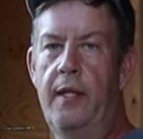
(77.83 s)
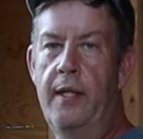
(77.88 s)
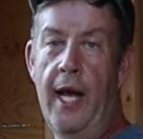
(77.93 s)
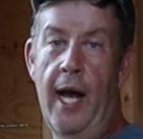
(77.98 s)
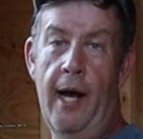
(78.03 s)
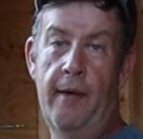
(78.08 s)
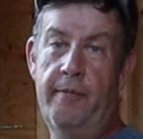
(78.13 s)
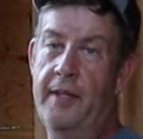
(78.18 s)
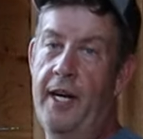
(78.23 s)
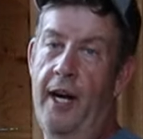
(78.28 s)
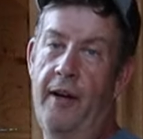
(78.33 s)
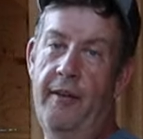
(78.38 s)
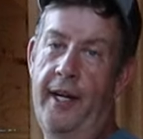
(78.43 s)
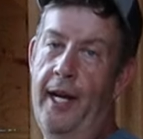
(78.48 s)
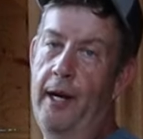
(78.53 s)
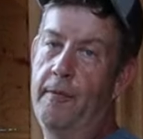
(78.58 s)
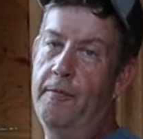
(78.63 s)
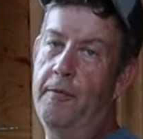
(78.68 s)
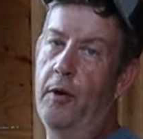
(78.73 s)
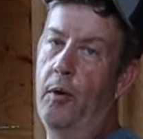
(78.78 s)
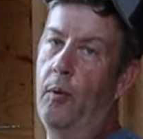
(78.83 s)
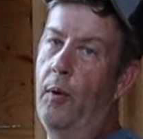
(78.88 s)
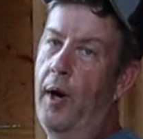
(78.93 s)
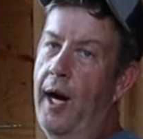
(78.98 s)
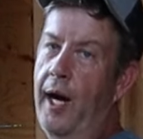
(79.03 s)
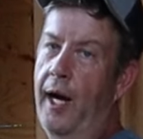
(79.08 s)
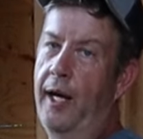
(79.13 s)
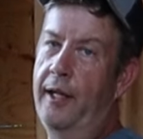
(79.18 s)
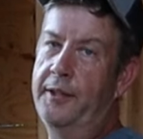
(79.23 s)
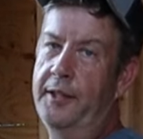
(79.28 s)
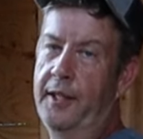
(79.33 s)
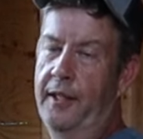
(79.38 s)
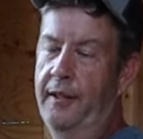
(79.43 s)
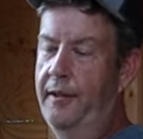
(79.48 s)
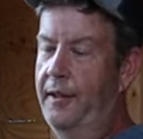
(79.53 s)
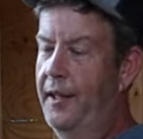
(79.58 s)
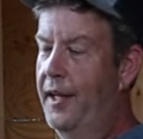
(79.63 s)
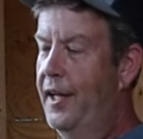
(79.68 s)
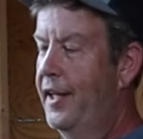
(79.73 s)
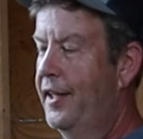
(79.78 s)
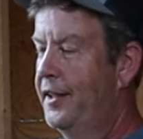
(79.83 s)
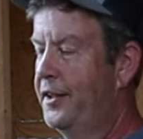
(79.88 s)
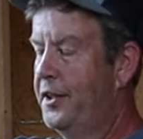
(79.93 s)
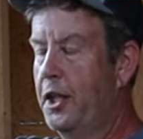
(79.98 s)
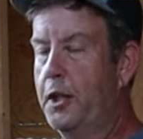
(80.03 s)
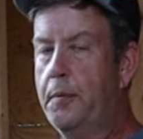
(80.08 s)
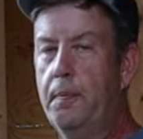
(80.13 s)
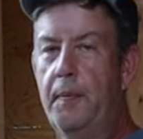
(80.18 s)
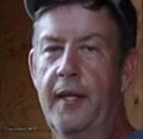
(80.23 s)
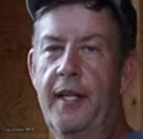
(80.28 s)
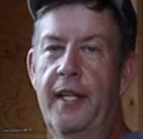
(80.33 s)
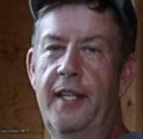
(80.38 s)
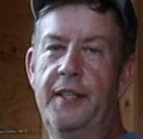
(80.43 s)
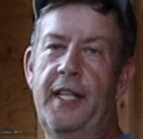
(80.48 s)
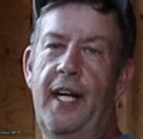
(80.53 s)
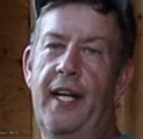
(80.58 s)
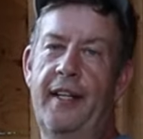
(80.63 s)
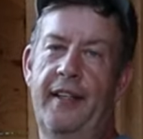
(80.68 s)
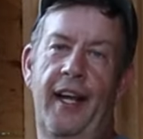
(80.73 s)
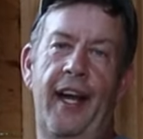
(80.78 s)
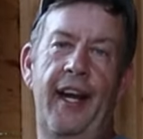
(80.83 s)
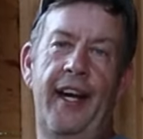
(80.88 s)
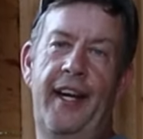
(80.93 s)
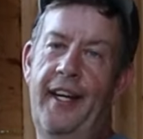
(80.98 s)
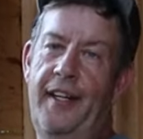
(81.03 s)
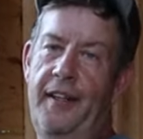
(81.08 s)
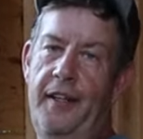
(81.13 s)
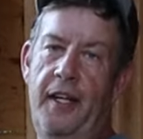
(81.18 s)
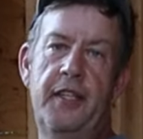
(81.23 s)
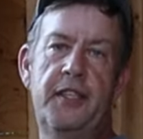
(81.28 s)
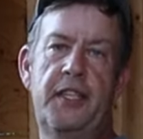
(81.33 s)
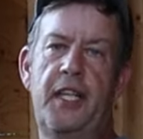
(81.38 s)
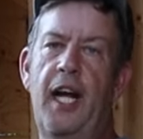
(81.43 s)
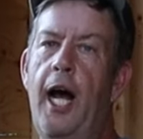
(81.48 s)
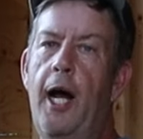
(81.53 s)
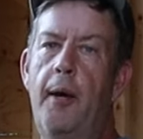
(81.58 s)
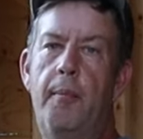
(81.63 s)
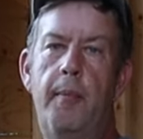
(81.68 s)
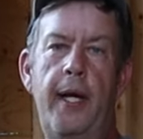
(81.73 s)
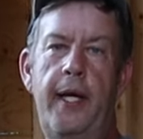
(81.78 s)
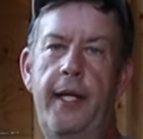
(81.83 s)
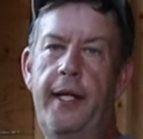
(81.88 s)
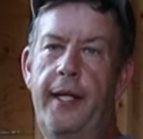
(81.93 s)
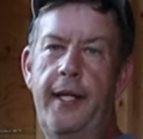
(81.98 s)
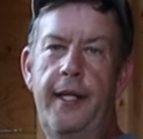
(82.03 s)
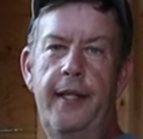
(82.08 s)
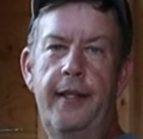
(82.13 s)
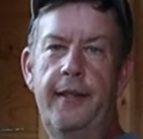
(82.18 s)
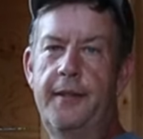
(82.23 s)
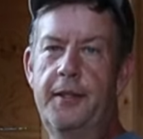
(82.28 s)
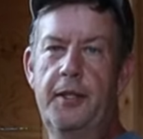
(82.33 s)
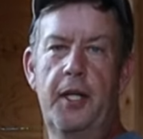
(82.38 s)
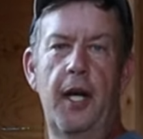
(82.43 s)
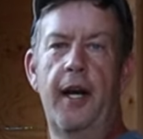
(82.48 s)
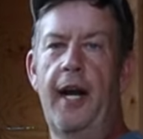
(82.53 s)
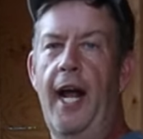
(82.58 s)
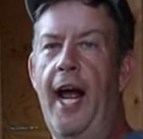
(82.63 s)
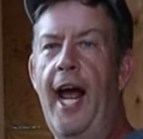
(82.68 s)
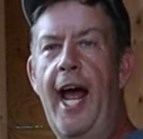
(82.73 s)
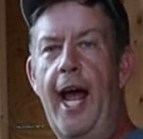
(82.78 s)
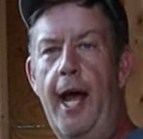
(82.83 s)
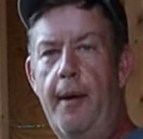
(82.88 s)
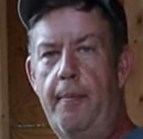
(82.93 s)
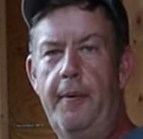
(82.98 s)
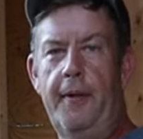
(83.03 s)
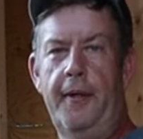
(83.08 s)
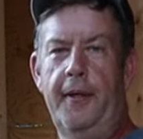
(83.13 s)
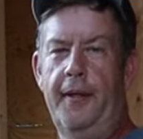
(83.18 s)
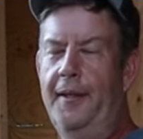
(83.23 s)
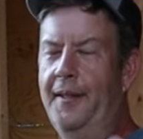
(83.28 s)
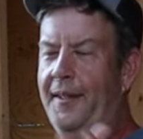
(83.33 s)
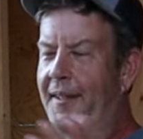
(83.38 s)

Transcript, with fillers: Now, I've thought that for a while, so just because I think it does not mean it's going to happen.